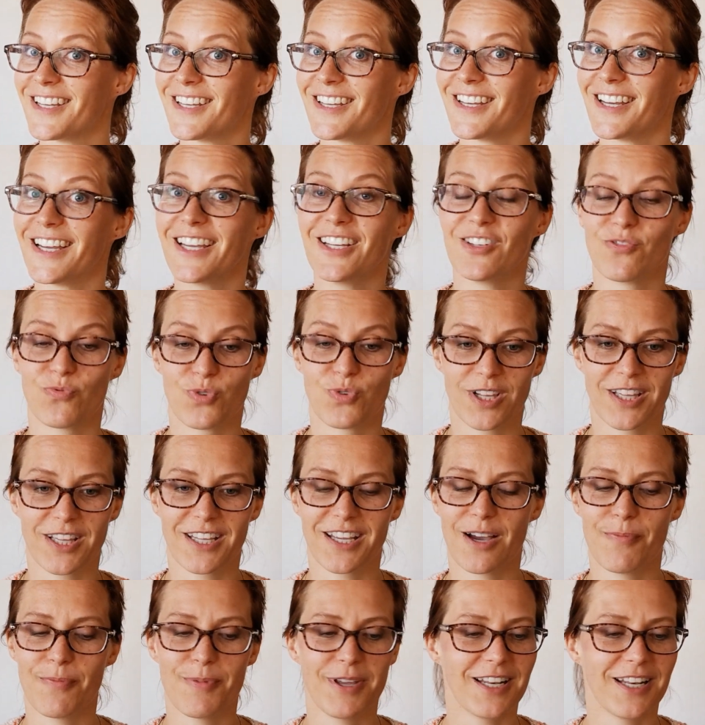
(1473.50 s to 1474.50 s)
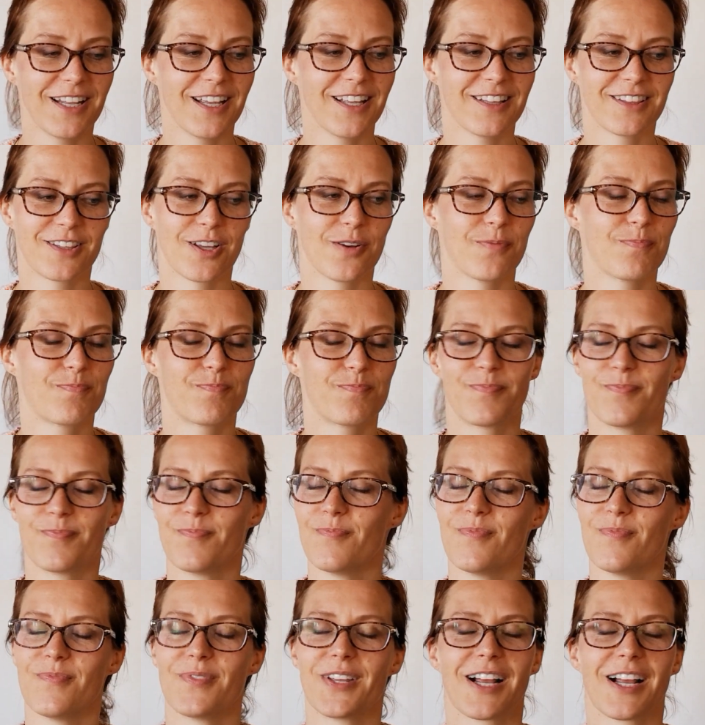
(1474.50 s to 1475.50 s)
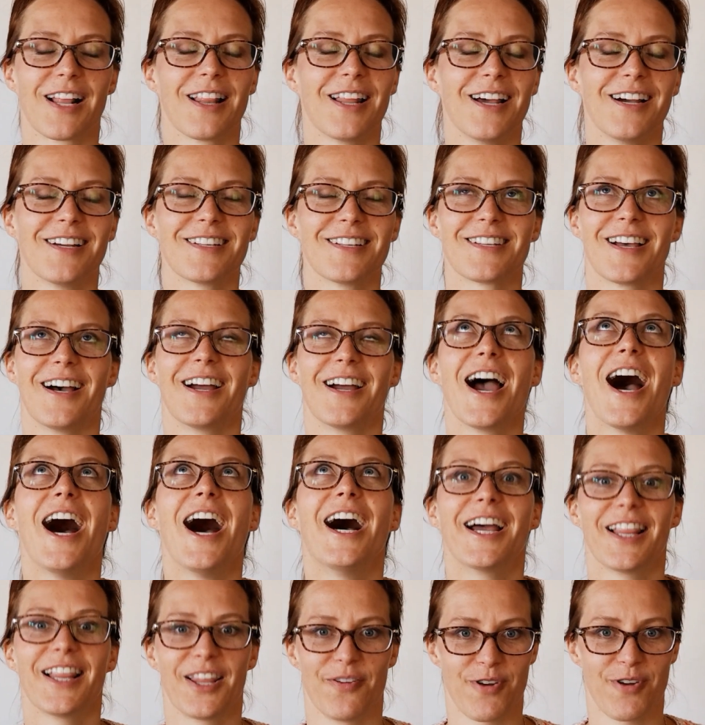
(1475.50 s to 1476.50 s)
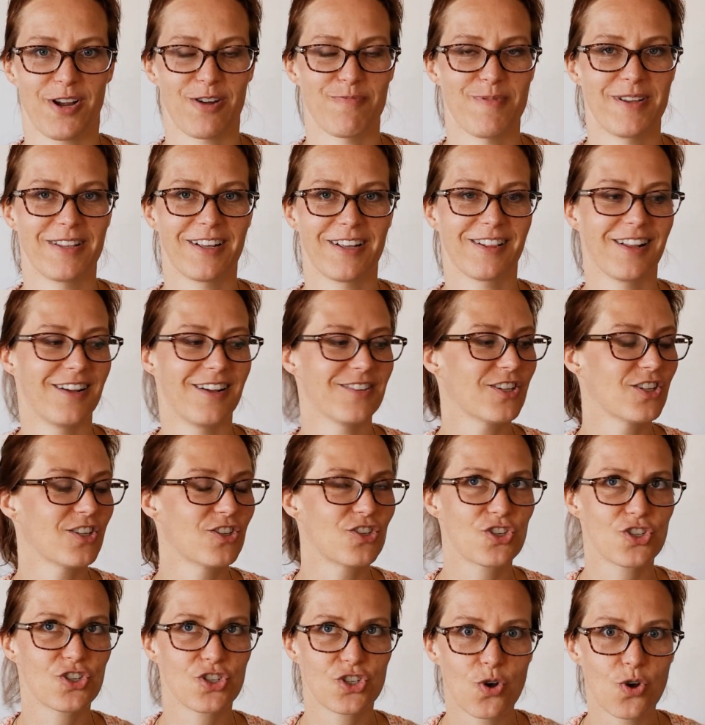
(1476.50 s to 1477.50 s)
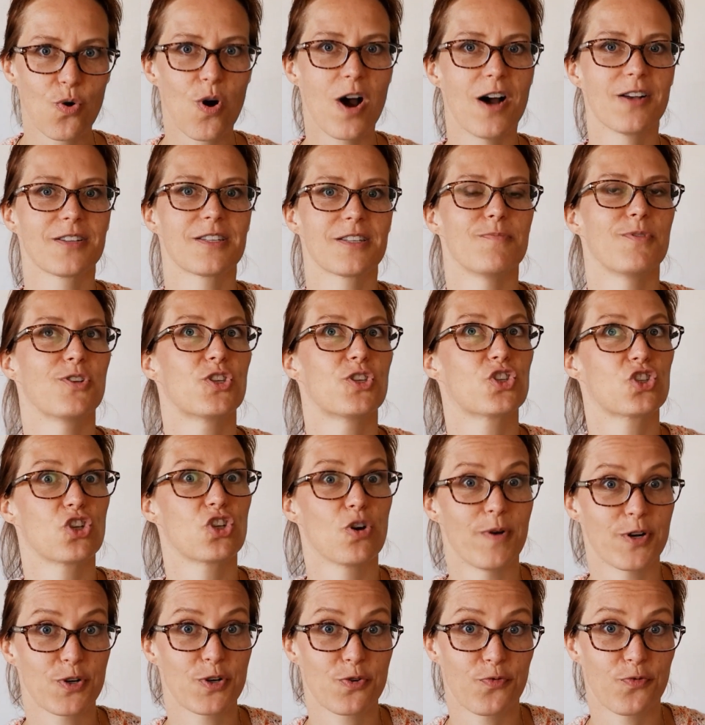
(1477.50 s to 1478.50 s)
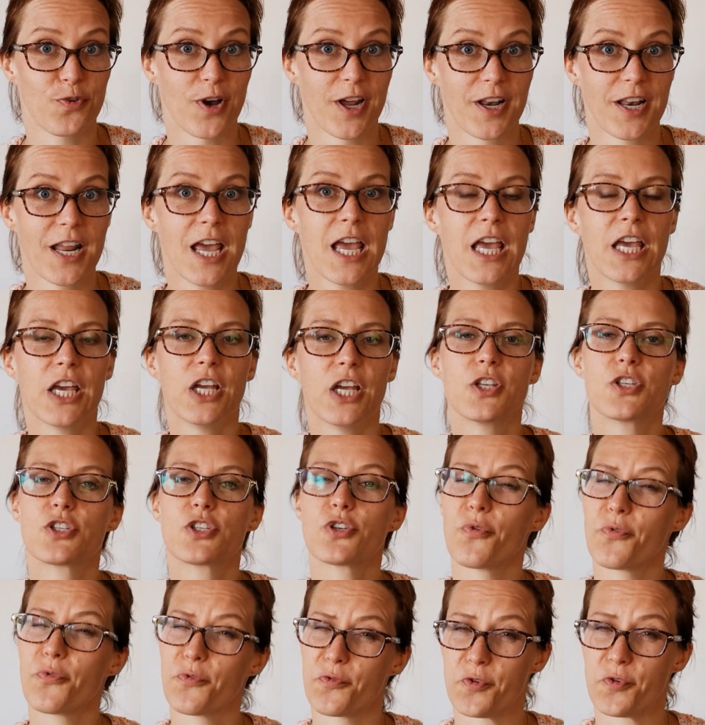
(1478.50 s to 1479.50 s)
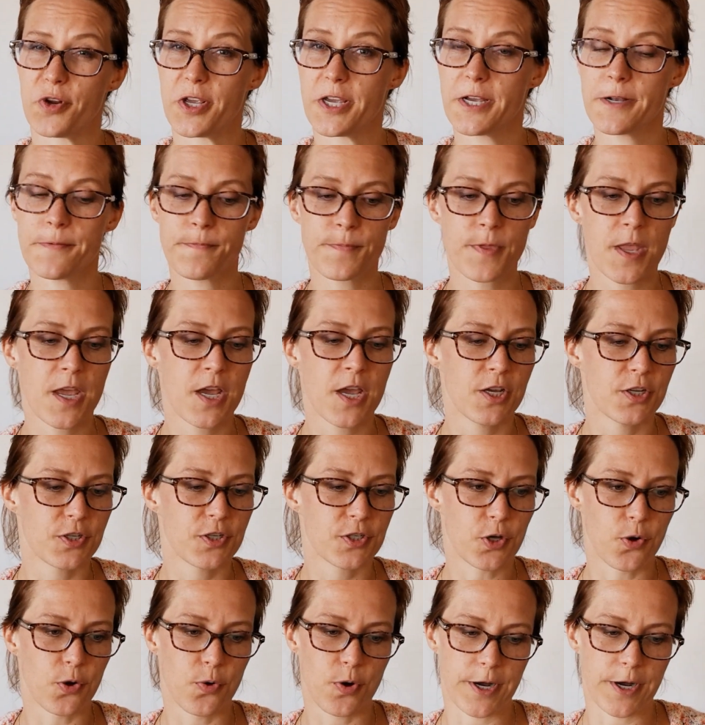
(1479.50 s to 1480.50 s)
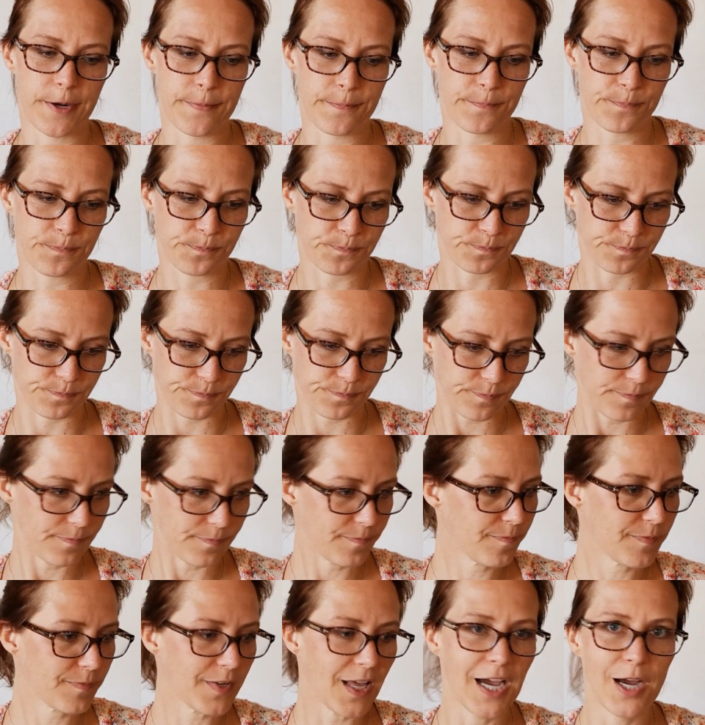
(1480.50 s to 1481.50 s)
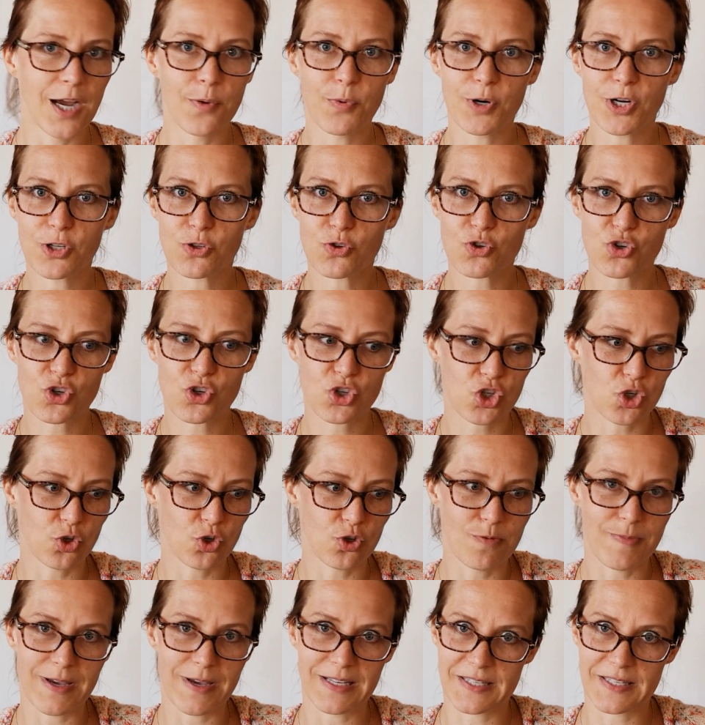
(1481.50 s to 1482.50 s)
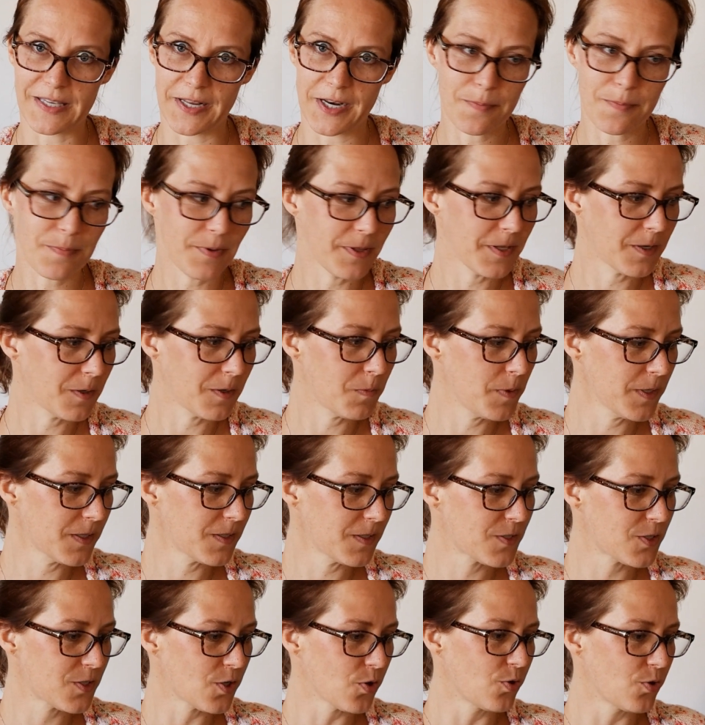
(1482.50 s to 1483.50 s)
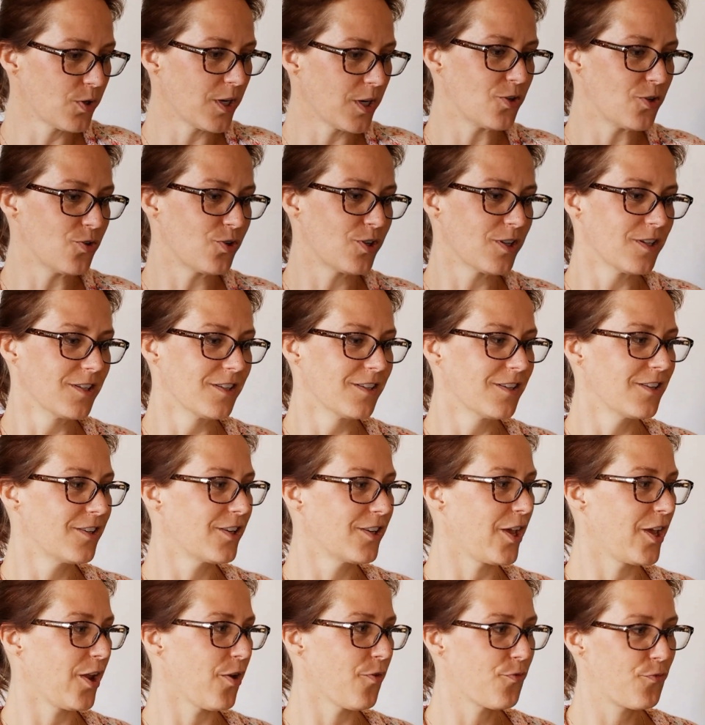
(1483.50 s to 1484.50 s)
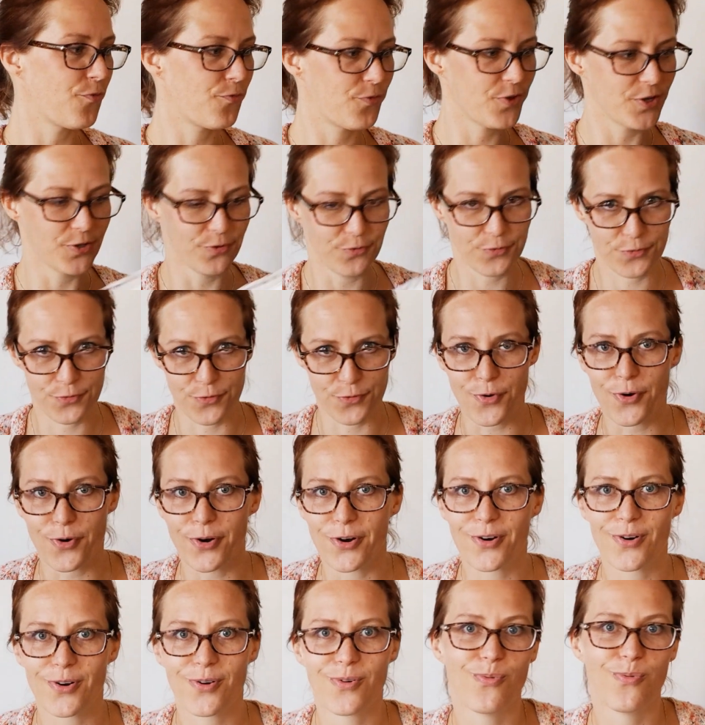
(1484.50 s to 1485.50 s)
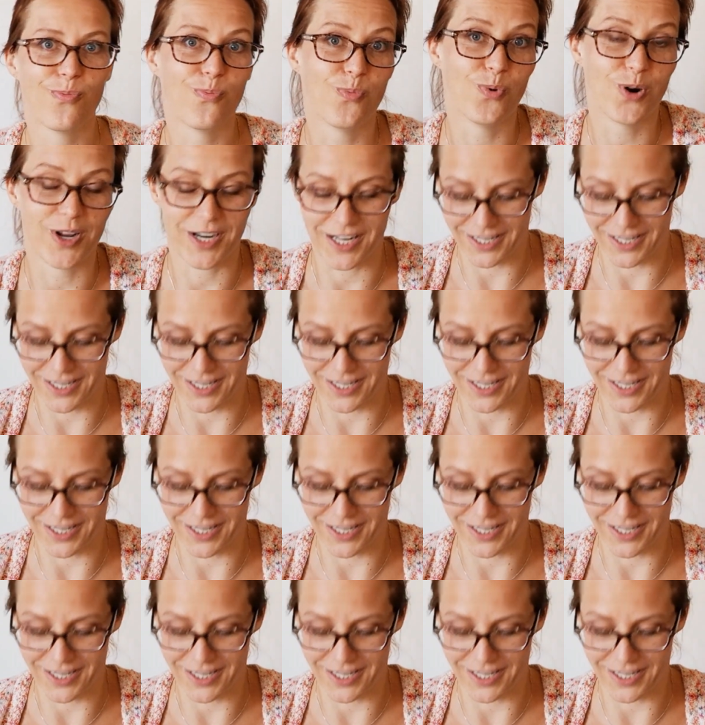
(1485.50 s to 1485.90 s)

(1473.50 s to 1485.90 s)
It really, I mean, the class, I highly recommend the class. It's so awesome. It's so much fun. It's so freeing. So I wanted to just show you my setup a little bit so that you can get a feel for what I